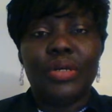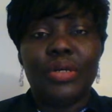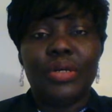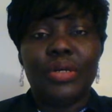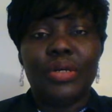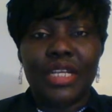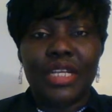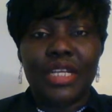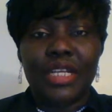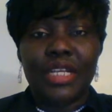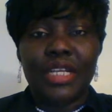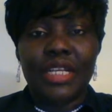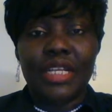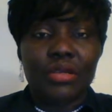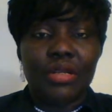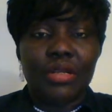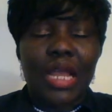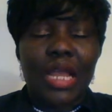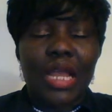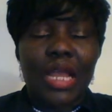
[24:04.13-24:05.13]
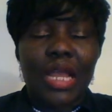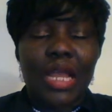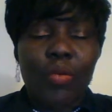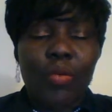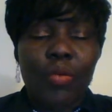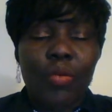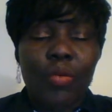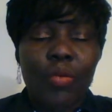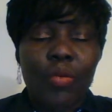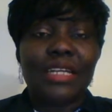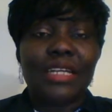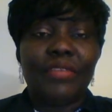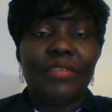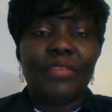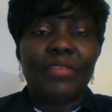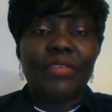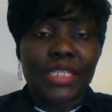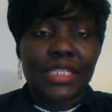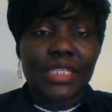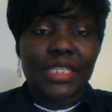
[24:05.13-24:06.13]
connect with us on our website,
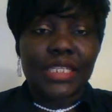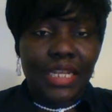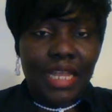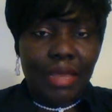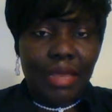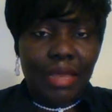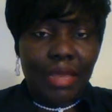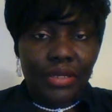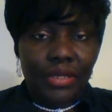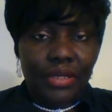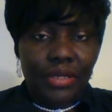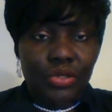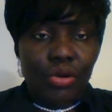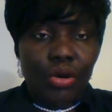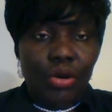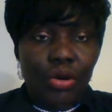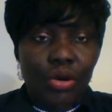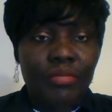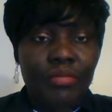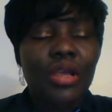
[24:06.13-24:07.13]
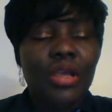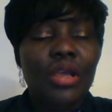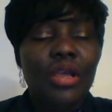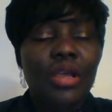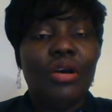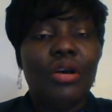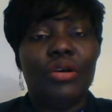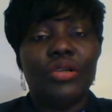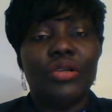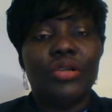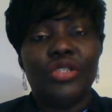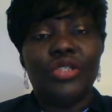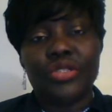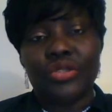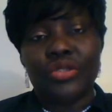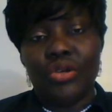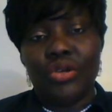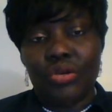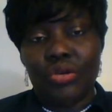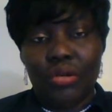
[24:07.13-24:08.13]
kafayat.com, or just
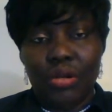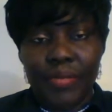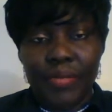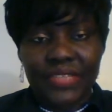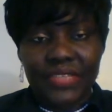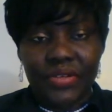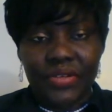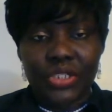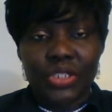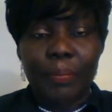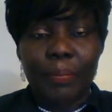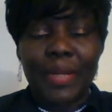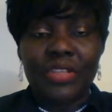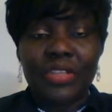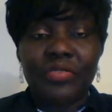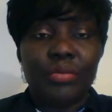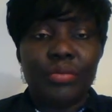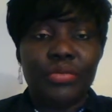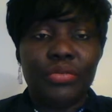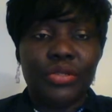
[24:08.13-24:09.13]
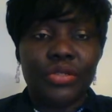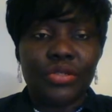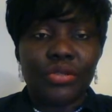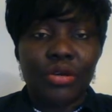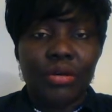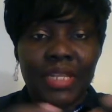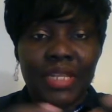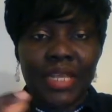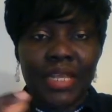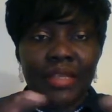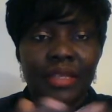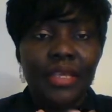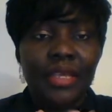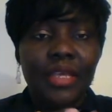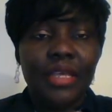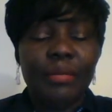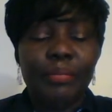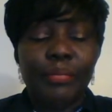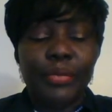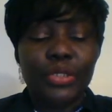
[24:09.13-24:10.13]
go to globalselfeducationplatform.com. There,
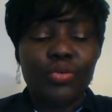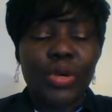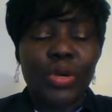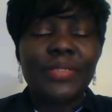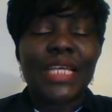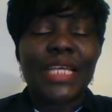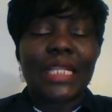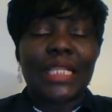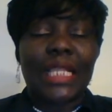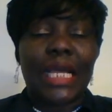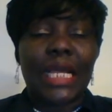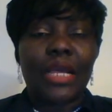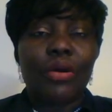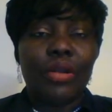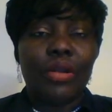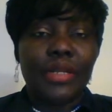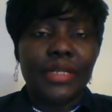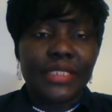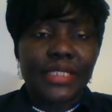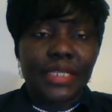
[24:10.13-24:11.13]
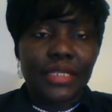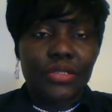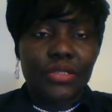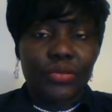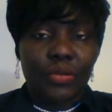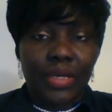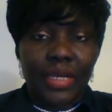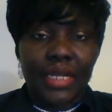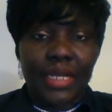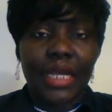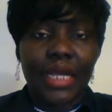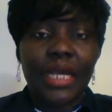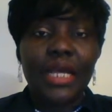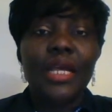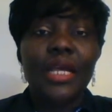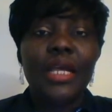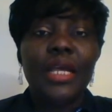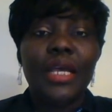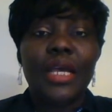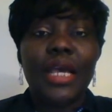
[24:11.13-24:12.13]
both websites are connected together.
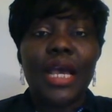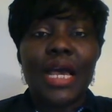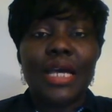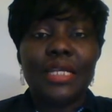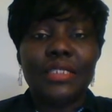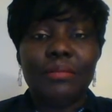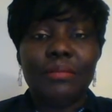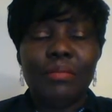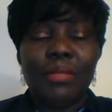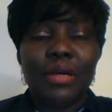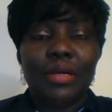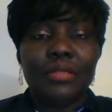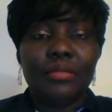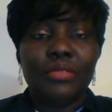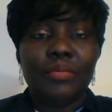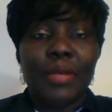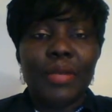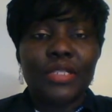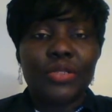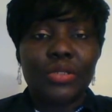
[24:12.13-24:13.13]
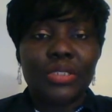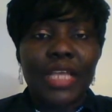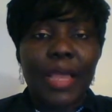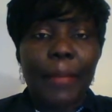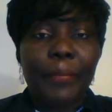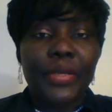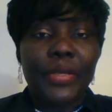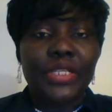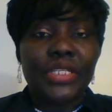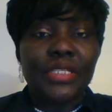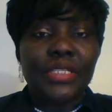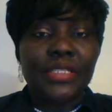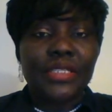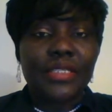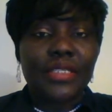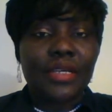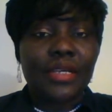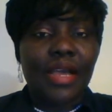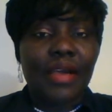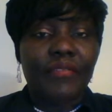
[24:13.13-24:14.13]
And my Twitter page is
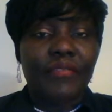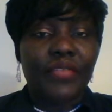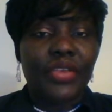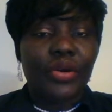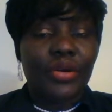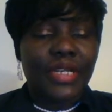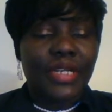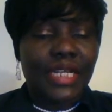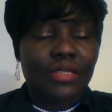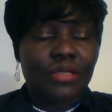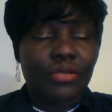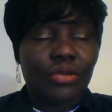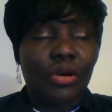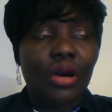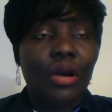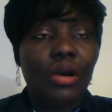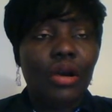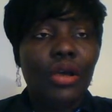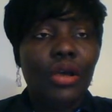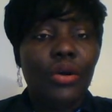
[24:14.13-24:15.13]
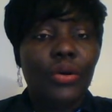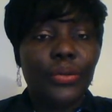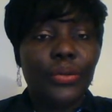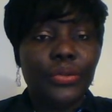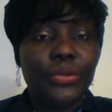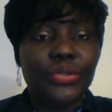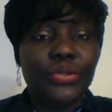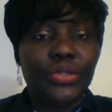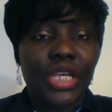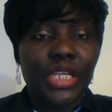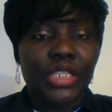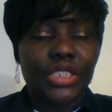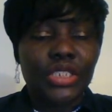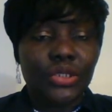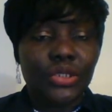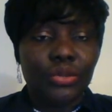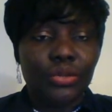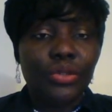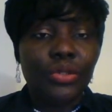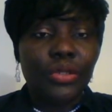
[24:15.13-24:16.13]
Kafi_Hood,
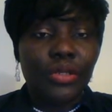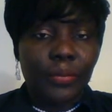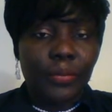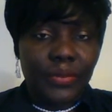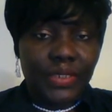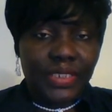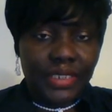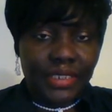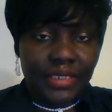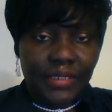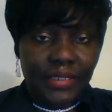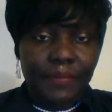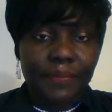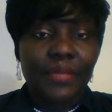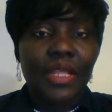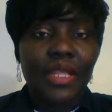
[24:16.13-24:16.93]
HUDD.